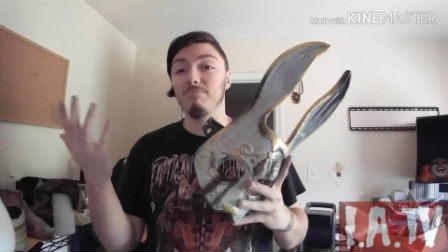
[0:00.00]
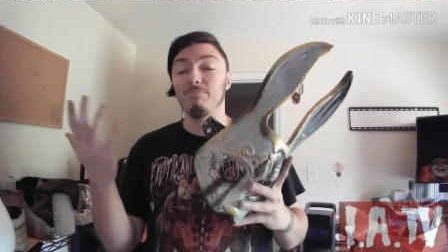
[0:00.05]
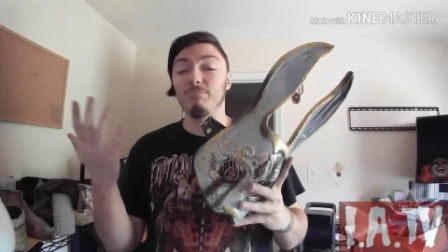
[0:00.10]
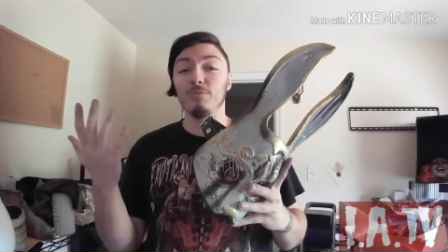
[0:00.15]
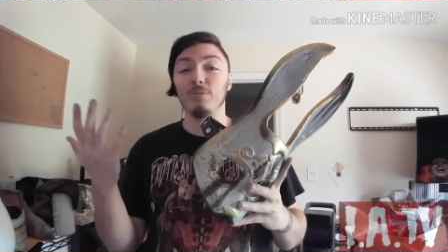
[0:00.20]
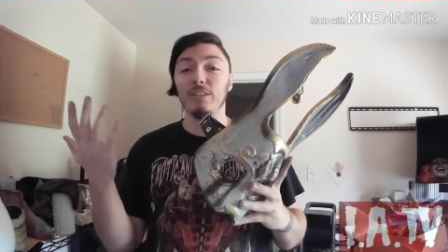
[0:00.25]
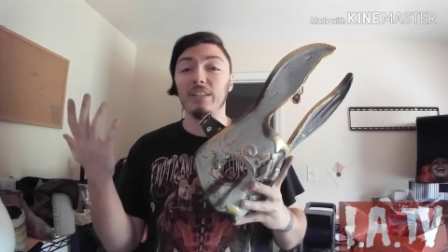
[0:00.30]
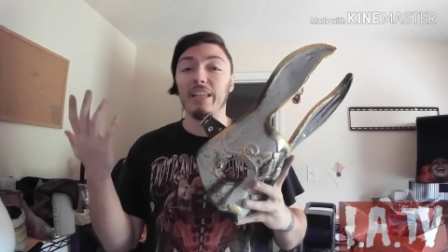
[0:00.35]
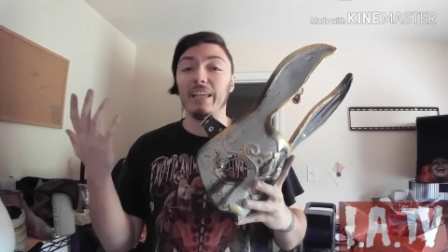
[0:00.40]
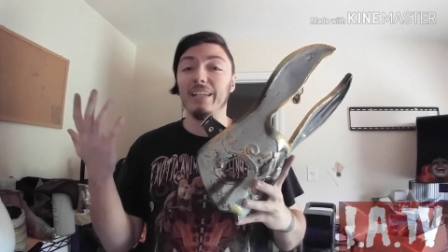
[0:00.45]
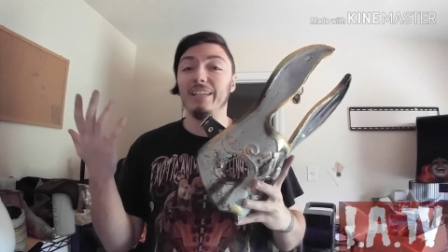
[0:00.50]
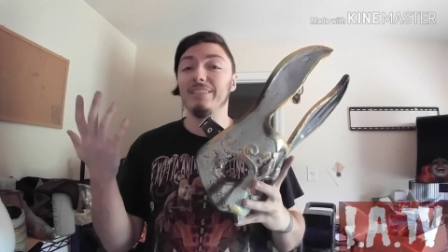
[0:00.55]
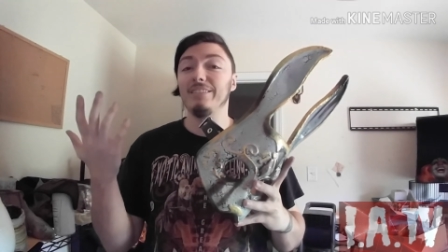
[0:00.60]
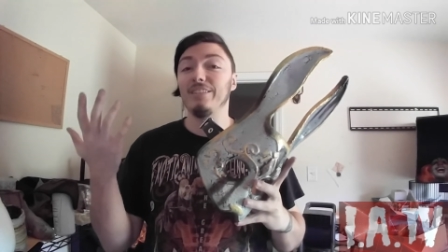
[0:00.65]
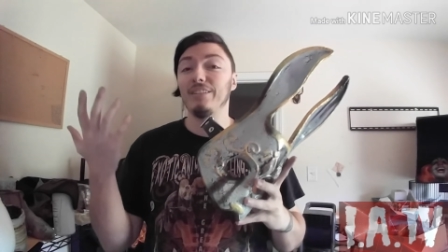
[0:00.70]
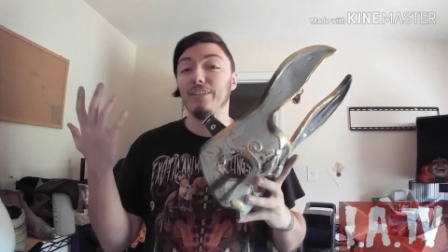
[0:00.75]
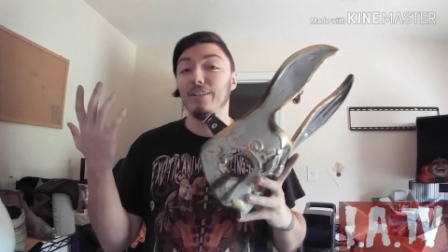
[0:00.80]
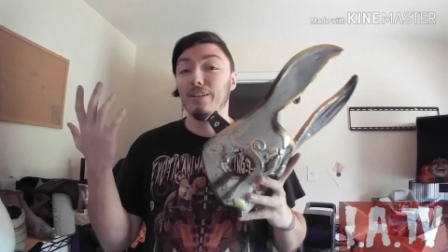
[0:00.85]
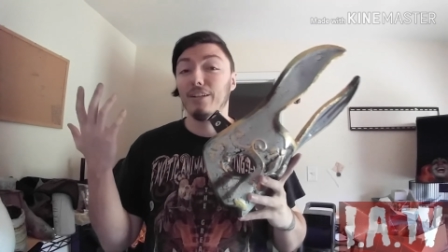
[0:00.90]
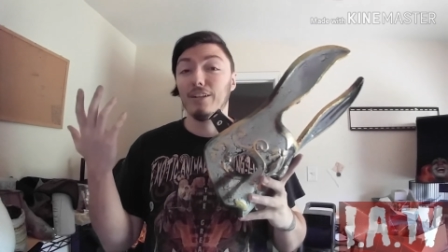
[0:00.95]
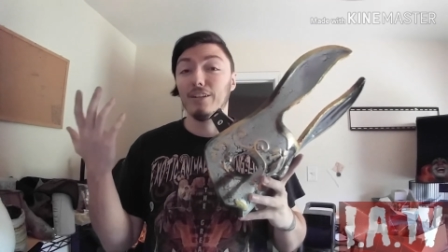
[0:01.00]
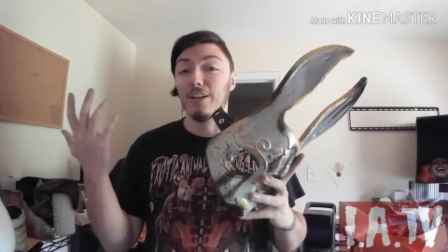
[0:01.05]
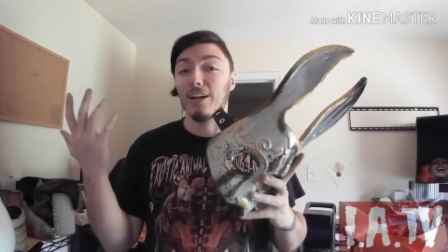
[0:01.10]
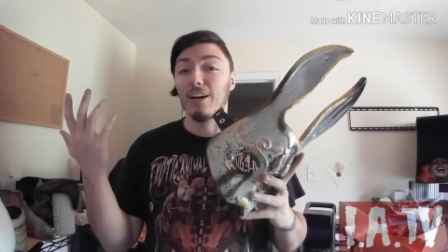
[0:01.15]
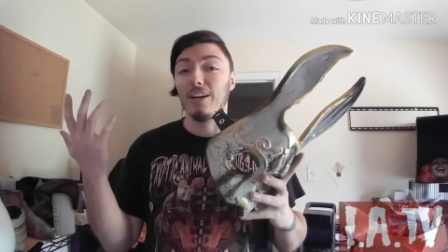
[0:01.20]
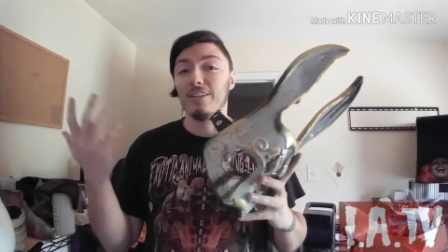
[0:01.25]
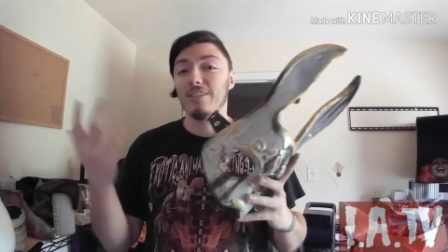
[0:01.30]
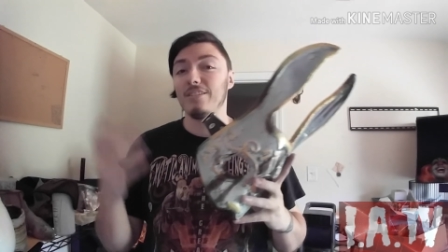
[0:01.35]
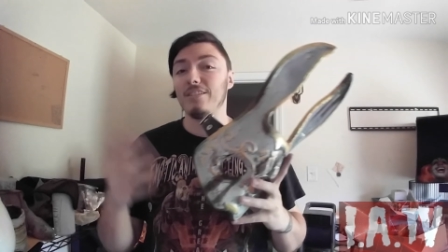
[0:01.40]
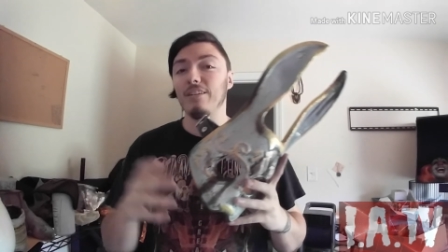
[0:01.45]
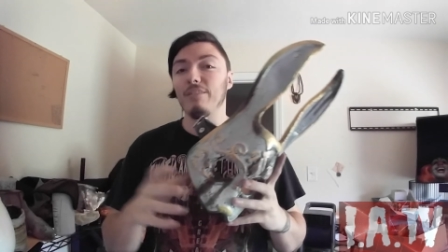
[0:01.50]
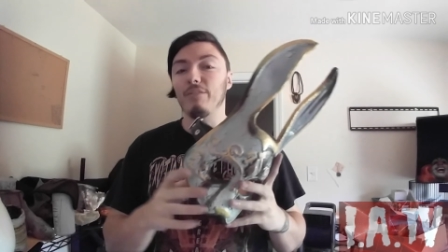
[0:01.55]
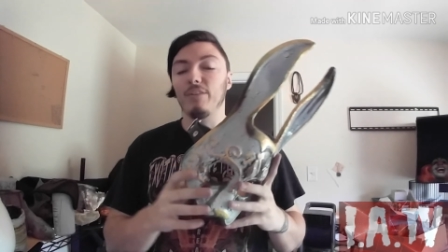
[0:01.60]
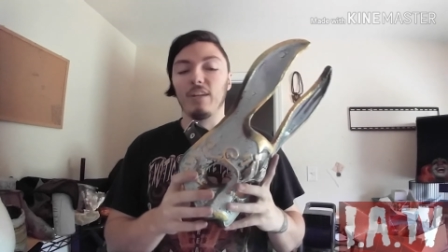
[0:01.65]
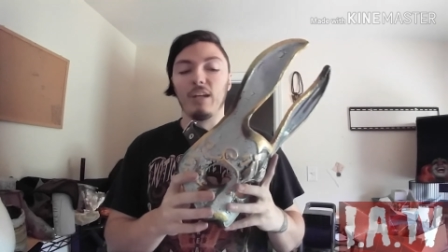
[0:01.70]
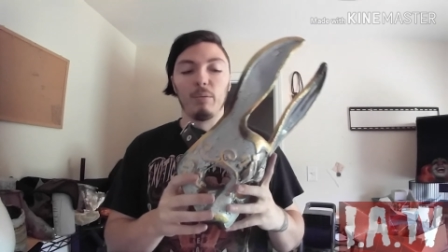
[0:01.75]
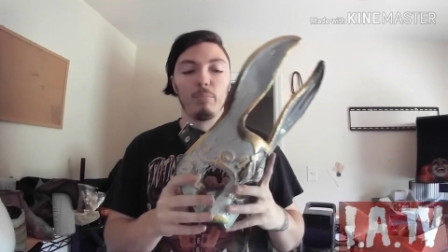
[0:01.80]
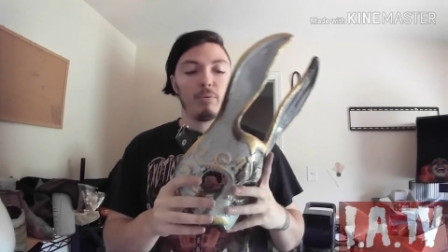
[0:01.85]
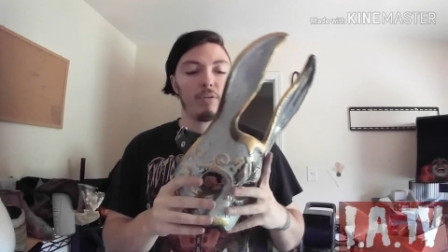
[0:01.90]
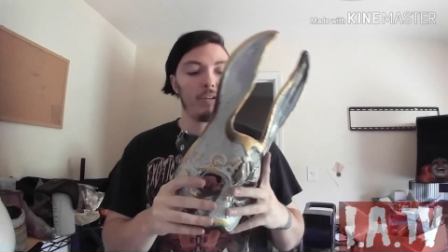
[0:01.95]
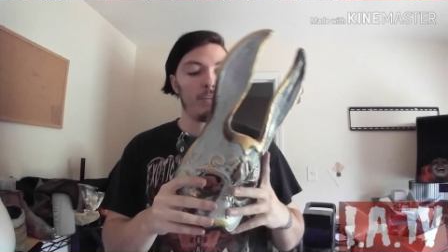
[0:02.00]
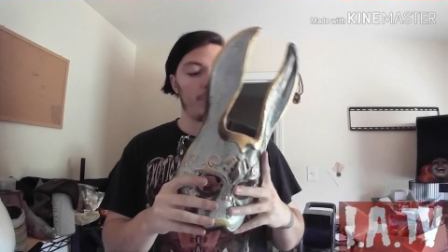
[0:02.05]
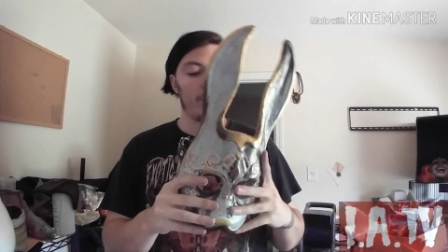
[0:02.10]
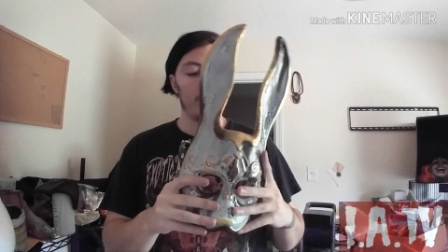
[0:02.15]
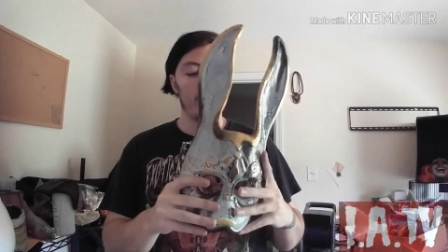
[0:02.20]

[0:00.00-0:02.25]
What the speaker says: related to a lot of stuff that I put on my